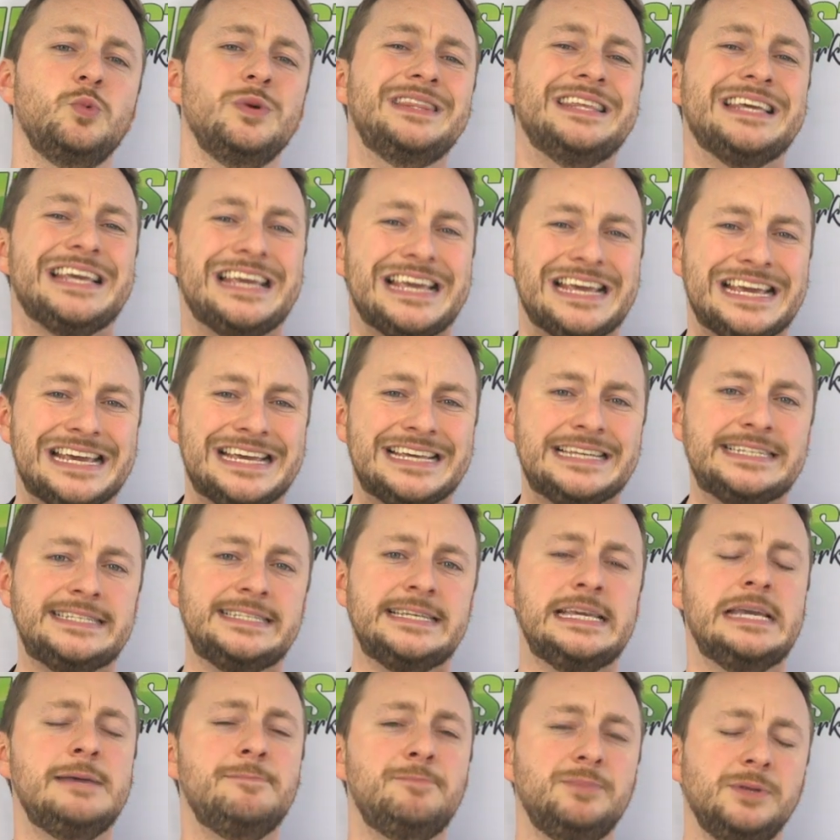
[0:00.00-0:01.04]
with
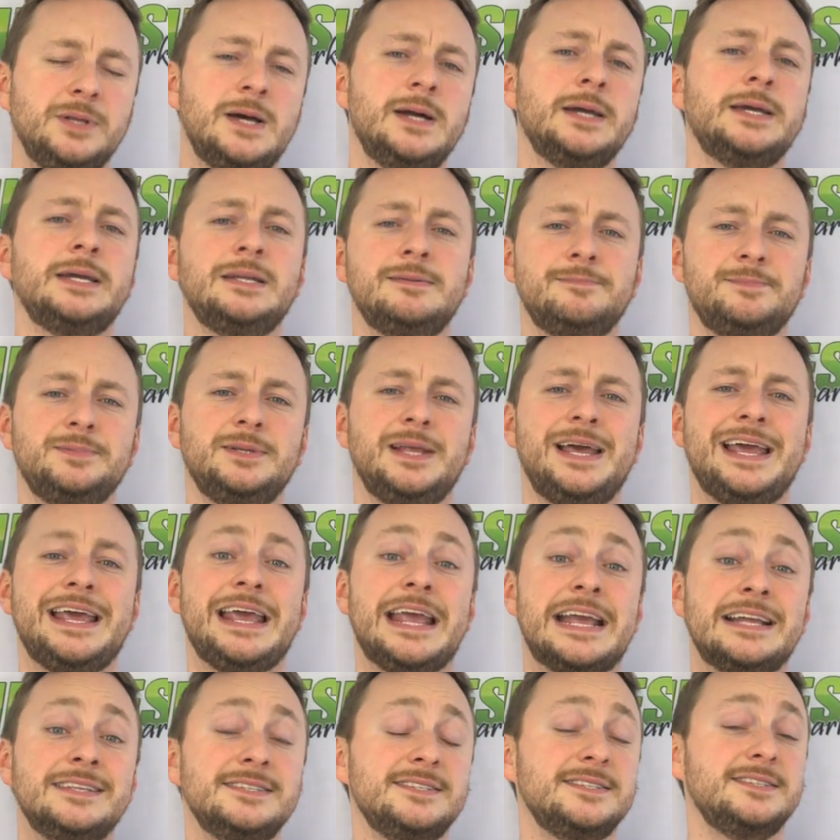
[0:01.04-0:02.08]
easy plug and play
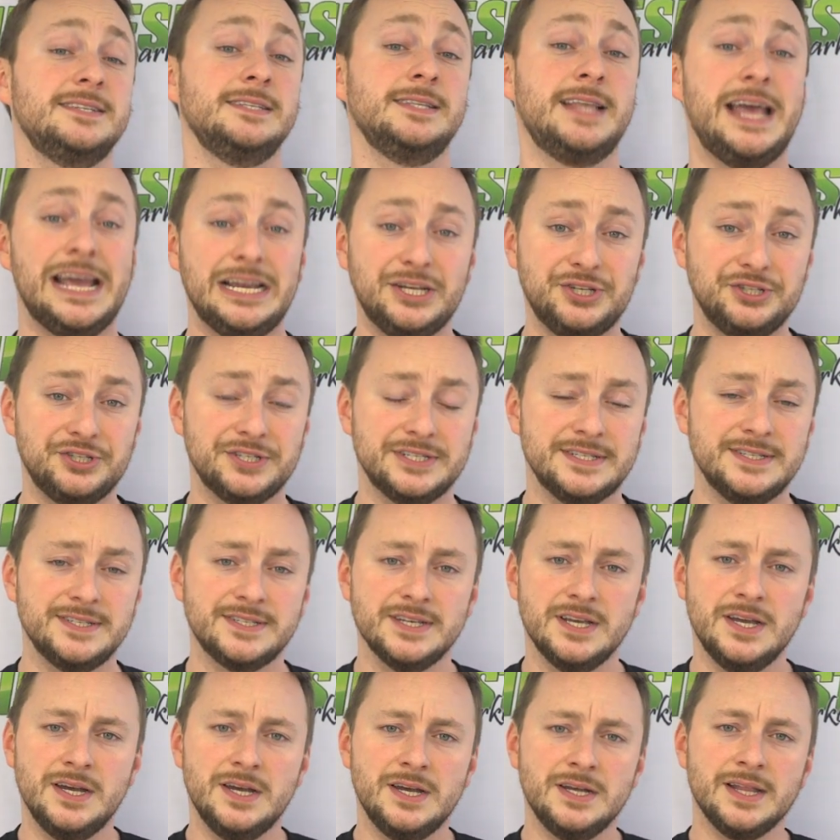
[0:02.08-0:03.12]

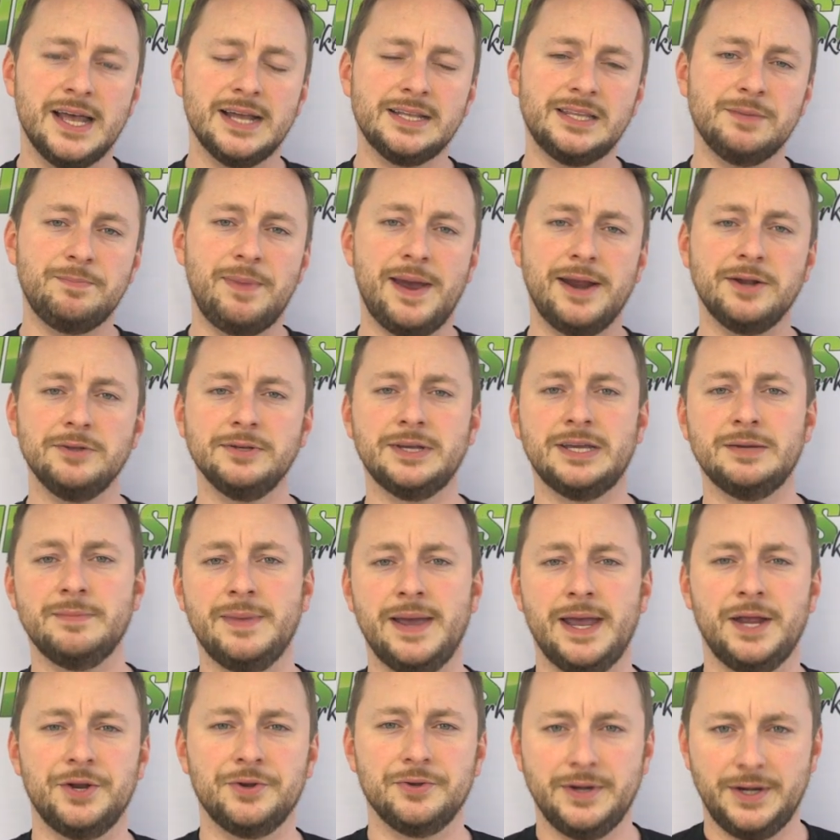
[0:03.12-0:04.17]
installations like the Pedal
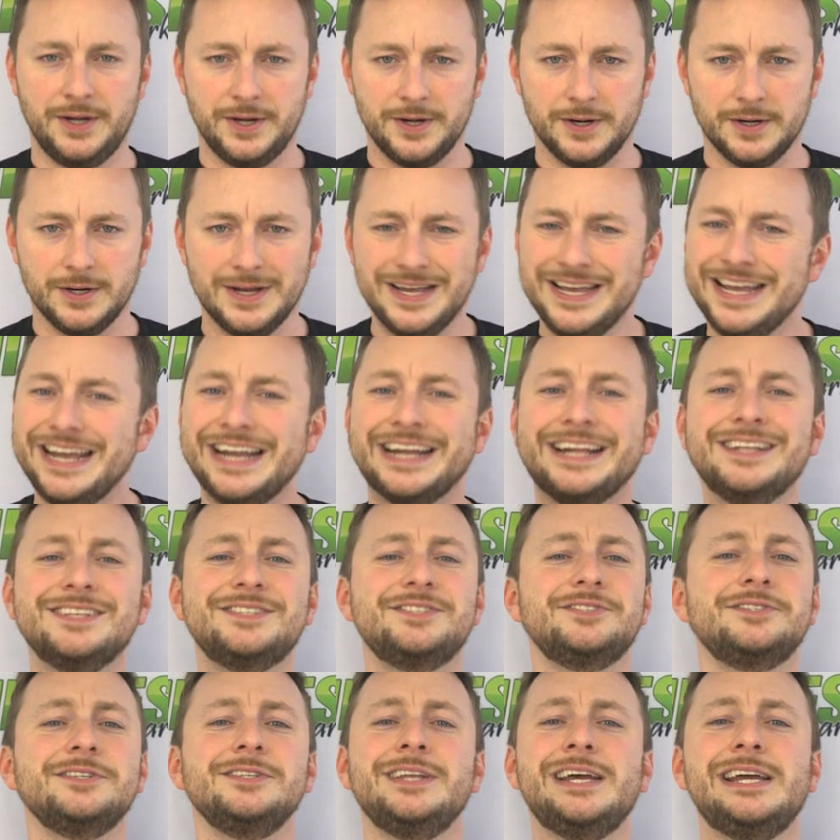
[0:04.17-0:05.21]
Commander here.
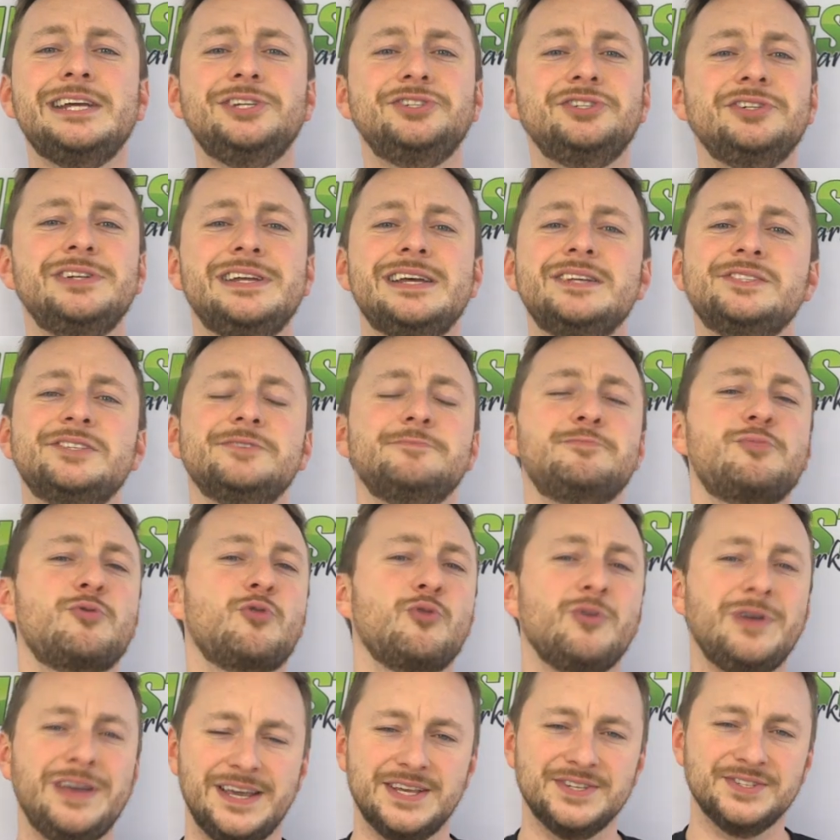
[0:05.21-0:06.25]
Installation is a
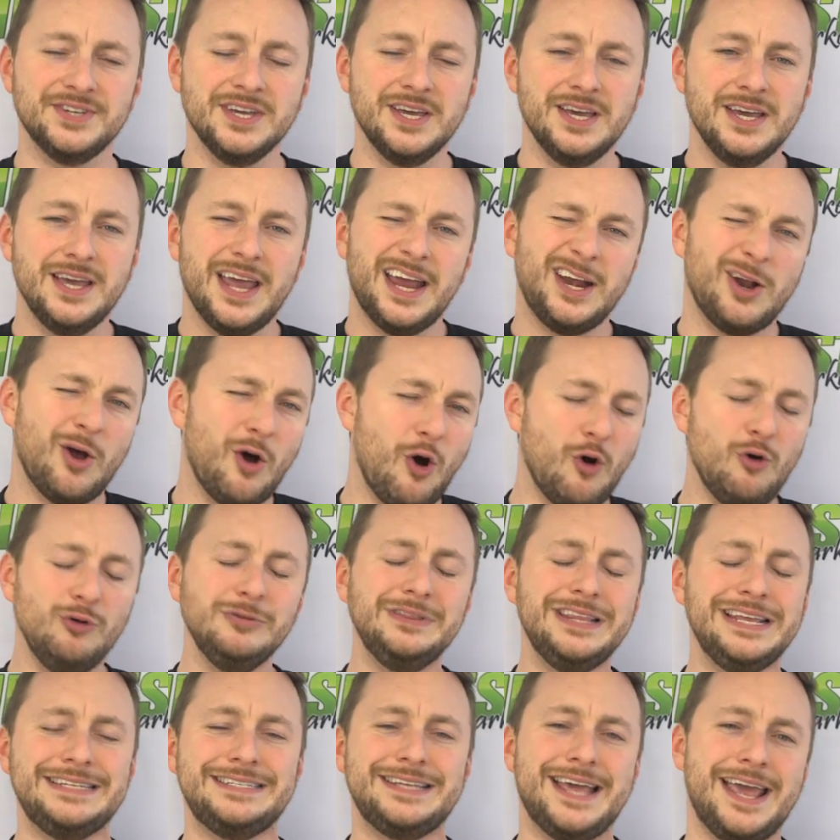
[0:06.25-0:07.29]
breeze and
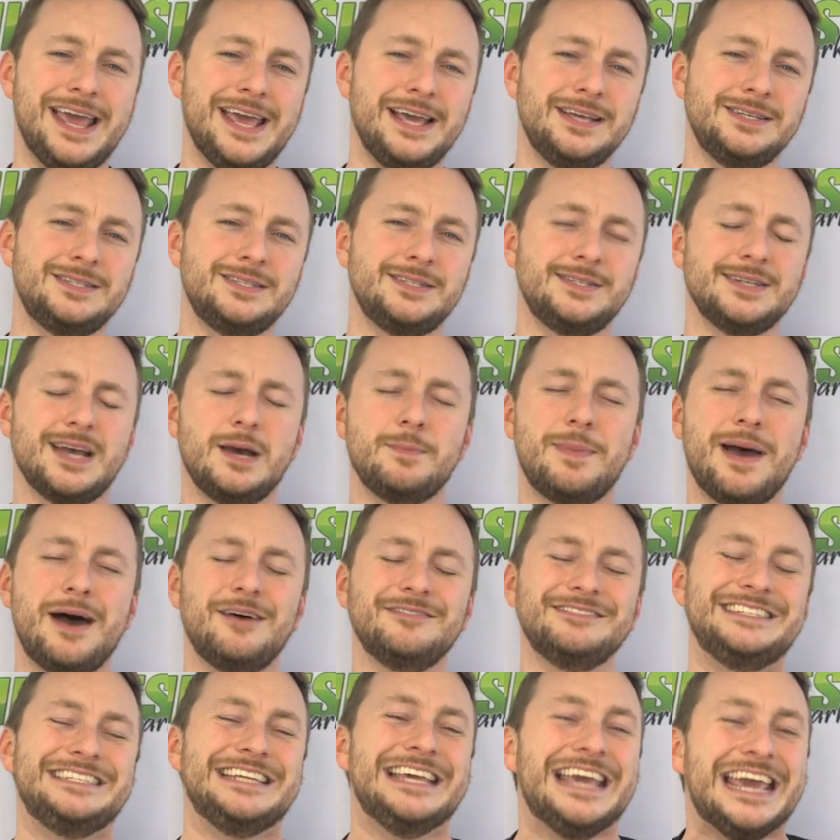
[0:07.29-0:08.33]
only takes
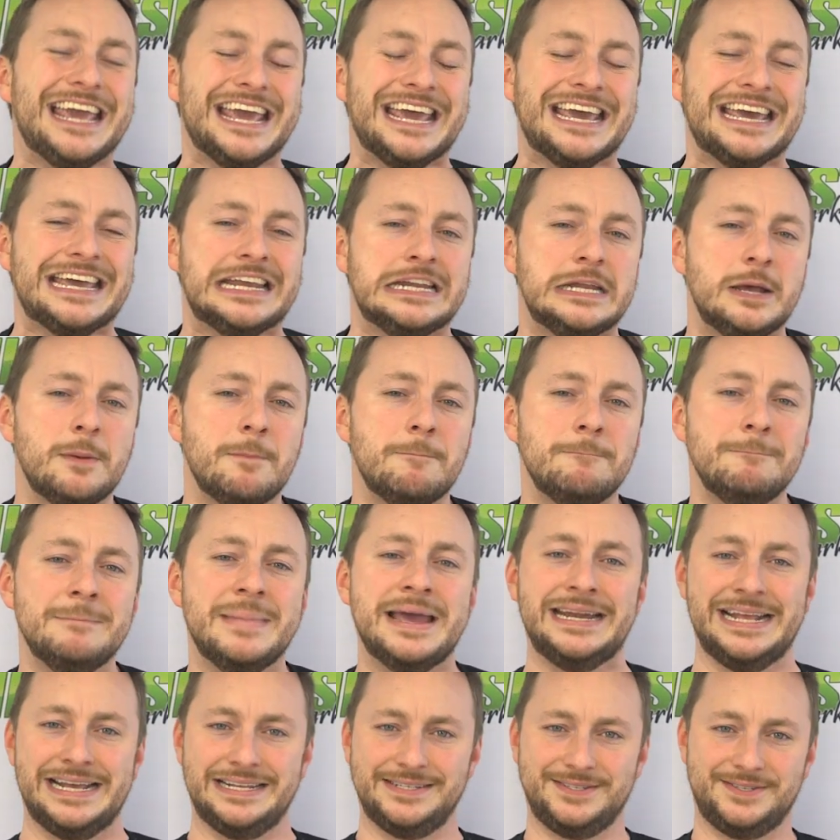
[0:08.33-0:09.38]
about 10
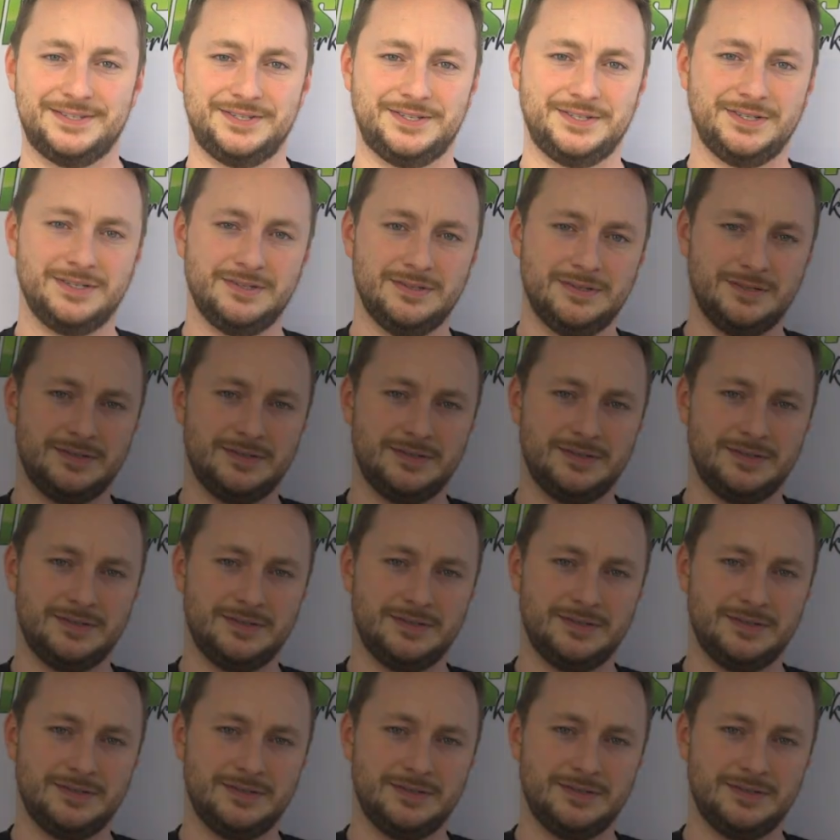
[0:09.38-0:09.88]
minutes.